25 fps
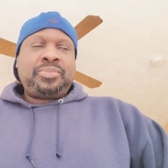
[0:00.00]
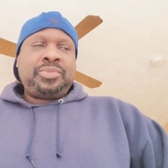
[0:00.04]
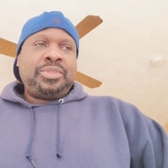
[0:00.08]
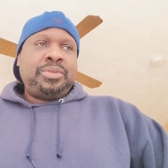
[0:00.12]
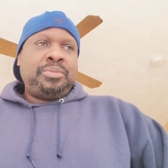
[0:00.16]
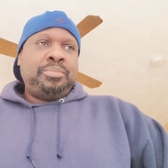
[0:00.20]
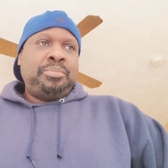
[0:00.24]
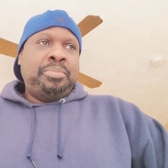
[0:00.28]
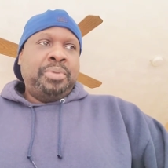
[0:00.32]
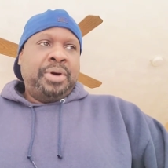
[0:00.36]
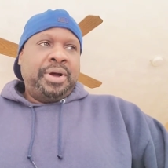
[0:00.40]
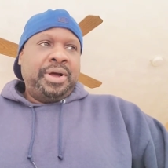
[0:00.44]

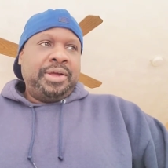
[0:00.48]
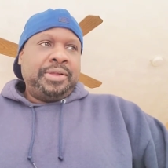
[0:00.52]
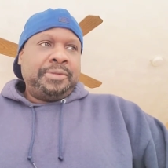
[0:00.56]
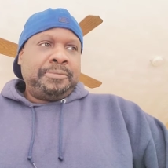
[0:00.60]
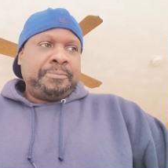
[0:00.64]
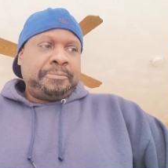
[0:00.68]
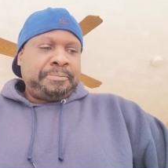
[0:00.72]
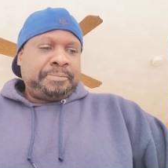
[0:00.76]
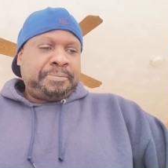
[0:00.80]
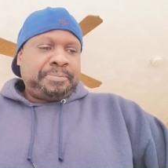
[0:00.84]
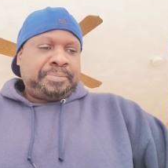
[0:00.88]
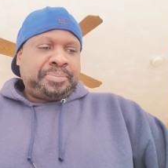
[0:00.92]

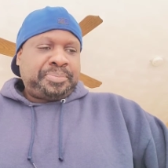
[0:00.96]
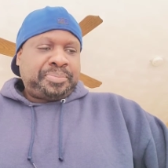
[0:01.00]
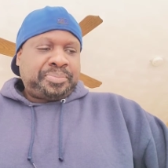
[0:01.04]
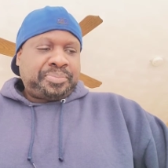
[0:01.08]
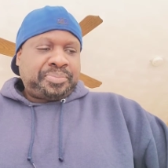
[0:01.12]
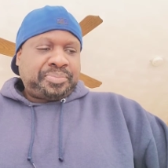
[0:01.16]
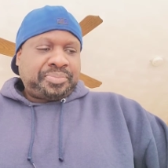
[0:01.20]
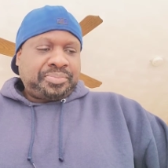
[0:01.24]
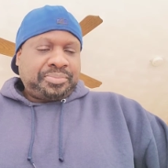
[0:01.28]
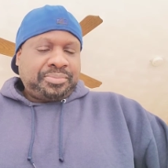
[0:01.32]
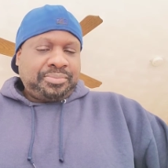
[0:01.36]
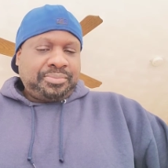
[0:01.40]
But
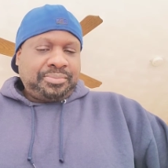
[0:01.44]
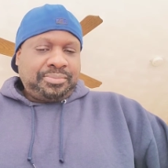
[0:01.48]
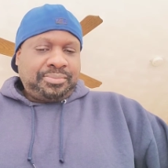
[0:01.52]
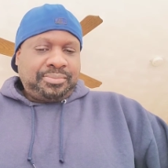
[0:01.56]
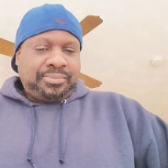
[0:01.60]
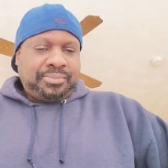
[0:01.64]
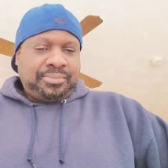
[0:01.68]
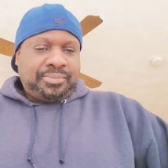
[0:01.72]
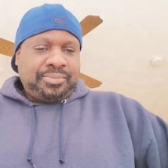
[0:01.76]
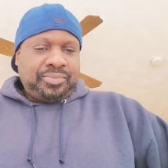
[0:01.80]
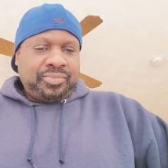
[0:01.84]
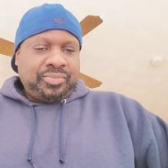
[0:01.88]

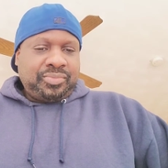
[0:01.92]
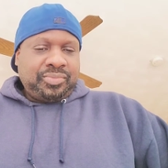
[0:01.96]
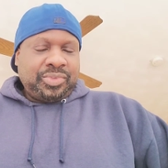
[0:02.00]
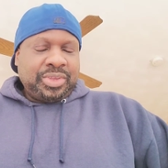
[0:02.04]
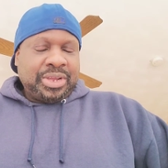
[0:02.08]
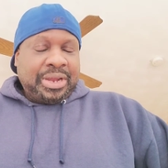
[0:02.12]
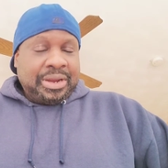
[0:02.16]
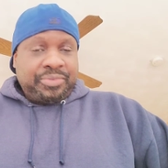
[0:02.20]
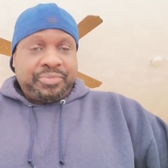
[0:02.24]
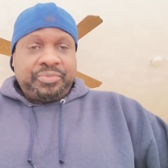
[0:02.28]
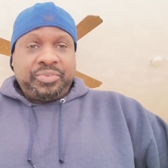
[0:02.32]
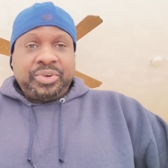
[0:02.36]

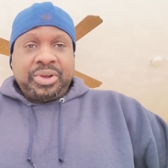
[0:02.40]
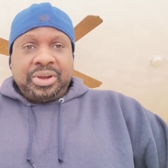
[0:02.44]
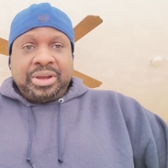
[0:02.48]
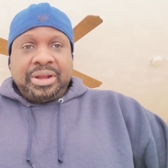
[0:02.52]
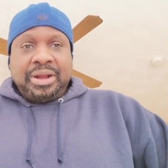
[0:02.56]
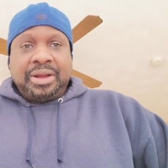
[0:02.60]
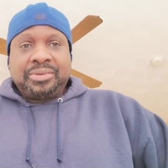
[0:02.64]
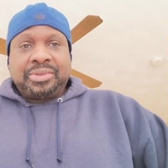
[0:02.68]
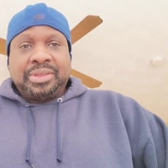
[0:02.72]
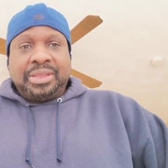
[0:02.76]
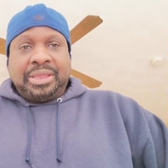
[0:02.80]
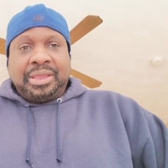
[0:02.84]
I figured
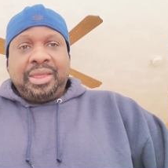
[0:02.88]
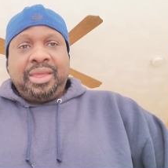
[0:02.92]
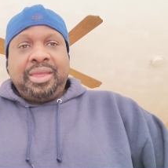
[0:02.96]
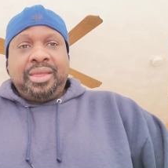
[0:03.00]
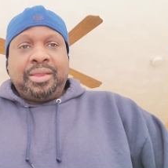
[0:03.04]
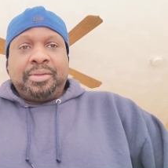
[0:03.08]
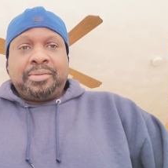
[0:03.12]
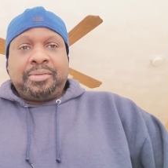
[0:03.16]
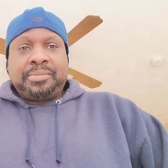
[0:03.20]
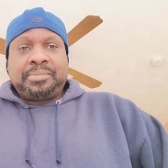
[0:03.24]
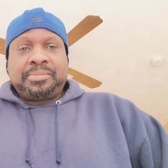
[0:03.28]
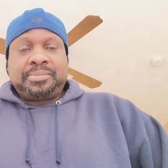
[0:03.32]
out the
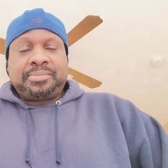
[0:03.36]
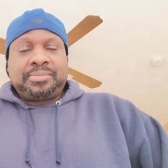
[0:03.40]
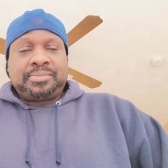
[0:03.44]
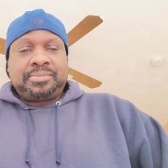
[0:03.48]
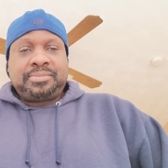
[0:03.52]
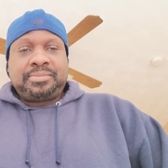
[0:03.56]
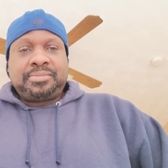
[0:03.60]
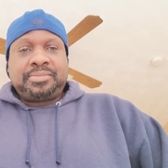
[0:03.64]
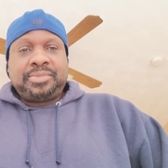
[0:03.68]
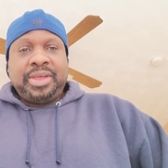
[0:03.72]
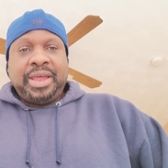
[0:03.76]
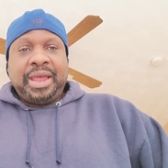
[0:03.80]
game.
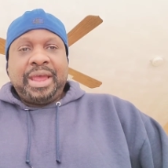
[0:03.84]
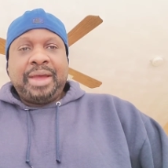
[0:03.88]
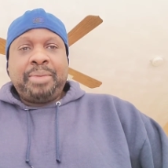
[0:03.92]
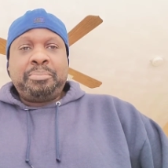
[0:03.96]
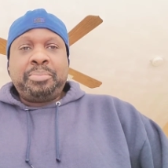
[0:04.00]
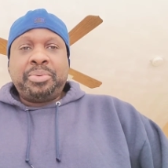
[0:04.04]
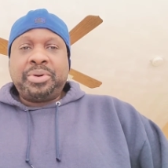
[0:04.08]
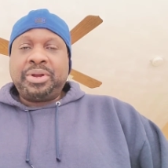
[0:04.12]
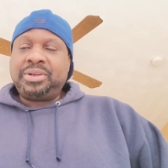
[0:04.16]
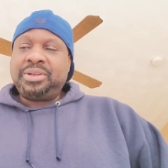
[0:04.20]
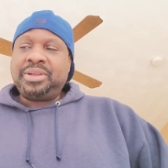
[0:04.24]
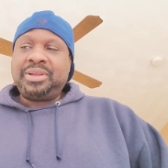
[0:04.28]
I,
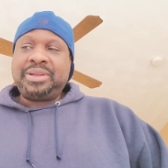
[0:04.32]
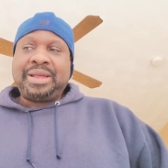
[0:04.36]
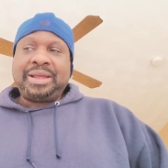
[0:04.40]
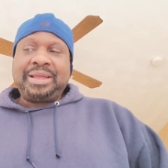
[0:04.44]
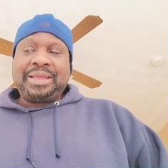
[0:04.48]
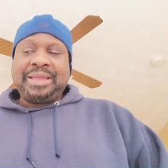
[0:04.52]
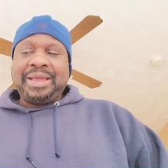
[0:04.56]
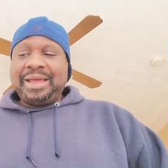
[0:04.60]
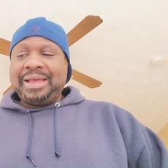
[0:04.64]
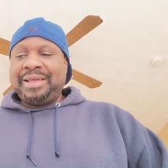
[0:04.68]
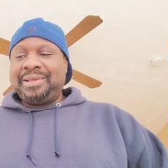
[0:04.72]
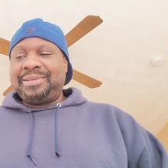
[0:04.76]
but uh,
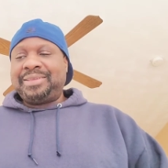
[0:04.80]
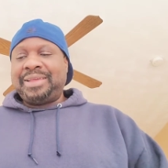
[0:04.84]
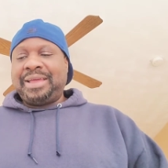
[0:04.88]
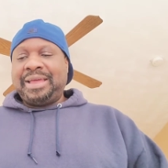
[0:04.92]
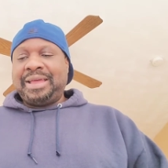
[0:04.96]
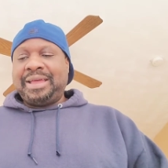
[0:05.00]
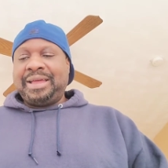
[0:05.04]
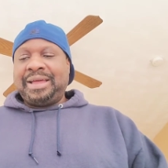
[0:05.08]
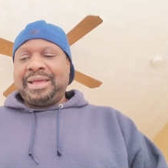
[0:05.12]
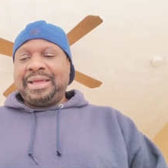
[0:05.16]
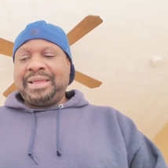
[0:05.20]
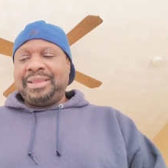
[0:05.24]
guys, I,
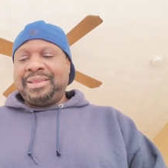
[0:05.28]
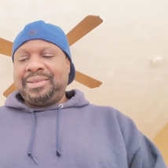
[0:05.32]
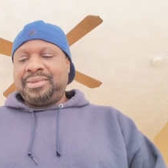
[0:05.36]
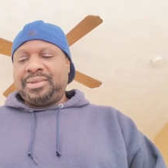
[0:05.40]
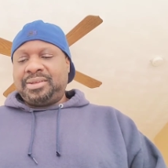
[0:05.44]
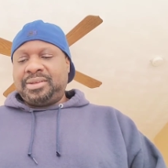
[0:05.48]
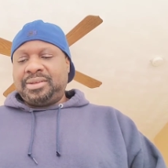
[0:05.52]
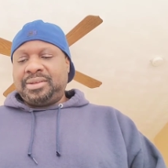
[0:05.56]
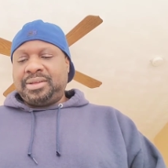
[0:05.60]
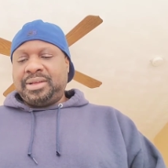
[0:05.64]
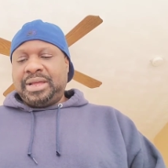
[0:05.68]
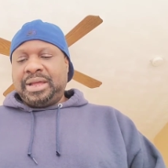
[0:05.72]
I
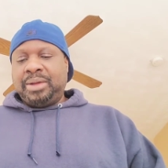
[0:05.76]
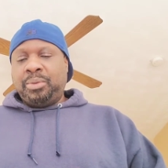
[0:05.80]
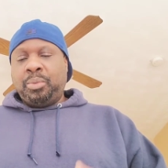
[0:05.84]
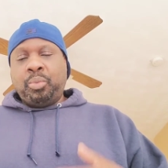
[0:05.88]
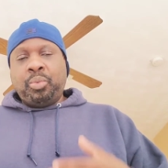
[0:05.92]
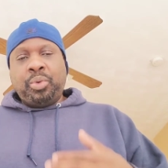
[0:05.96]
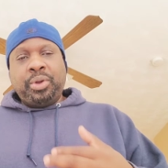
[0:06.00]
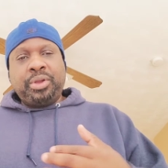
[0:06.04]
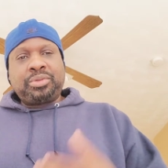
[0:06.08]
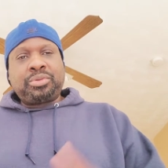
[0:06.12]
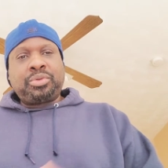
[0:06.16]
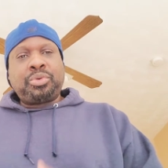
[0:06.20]
I
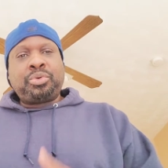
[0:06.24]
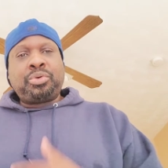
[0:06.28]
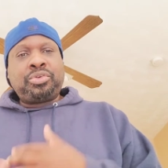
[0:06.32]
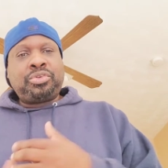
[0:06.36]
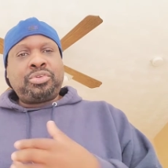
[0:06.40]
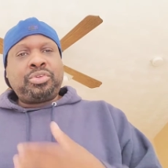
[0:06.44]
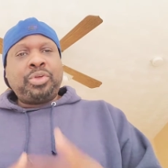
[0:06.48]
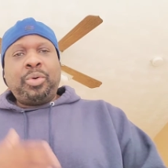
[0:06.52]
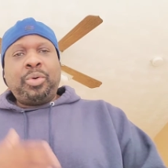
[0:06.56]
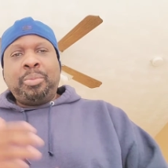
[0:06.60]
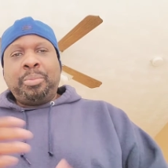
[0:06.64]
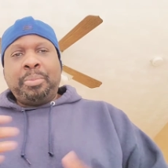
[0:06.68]
went through
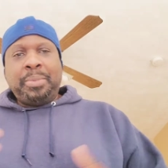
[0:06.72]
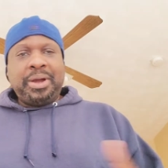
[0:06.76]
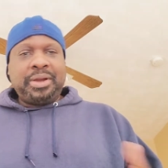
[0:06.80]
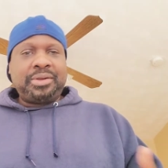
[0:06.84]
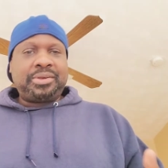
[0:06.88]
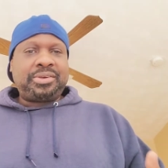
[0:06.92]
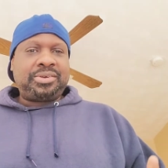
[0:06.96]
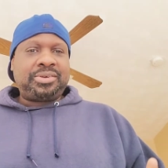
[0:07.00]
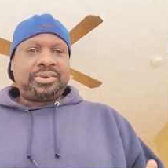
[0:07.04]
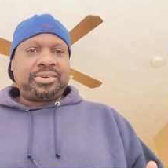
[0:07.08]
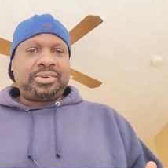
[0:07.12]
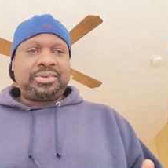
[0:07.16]
so
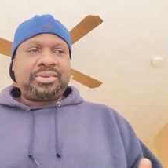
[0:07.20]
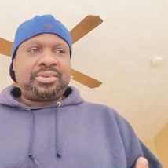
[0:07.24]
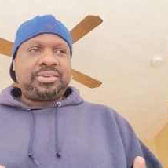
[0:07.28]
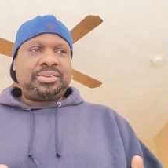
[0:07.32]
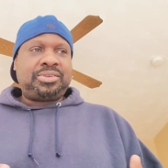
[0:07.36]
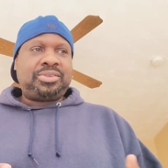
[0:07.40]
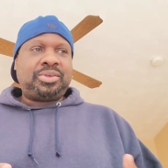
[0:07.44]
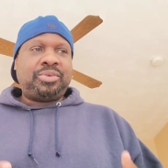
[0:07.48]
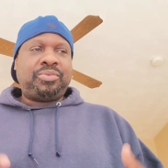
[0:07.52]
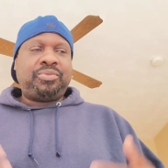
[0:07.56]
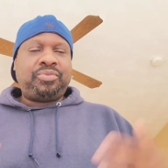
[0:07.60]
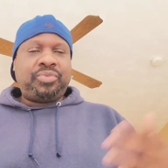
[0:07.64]
much
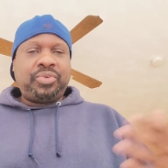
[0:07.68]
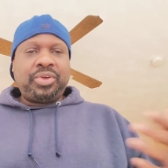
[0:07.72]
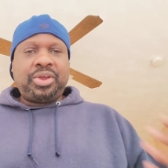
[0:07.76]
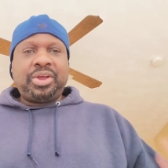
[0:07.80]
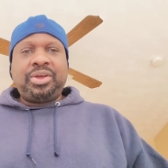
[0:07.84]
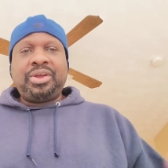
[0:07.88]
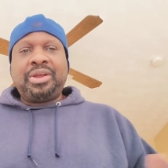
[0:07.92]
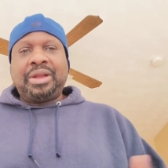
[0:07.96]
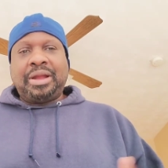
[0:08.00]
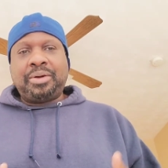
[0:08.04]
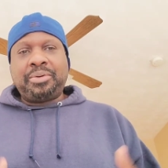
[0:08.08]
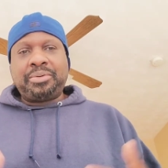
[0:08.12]
to
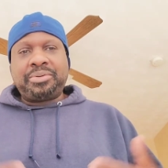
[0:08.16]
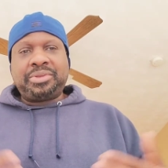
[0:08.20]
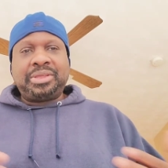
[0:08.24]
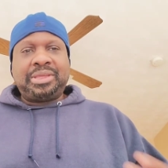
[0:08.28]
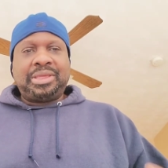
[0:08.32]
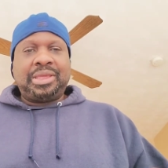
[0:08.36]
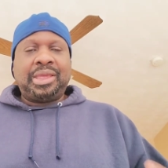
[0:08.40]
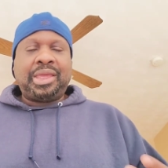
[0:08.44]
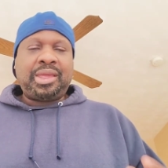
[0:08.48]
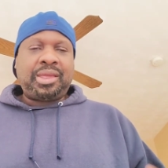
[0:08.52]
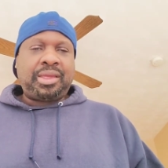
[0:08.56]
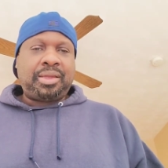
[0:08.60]
figure it out the
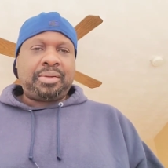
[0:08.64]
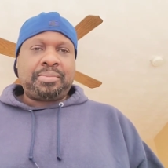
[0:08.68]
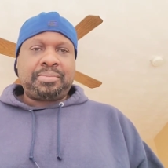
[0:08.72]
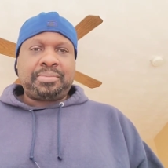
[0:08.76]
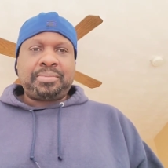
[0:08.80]
game.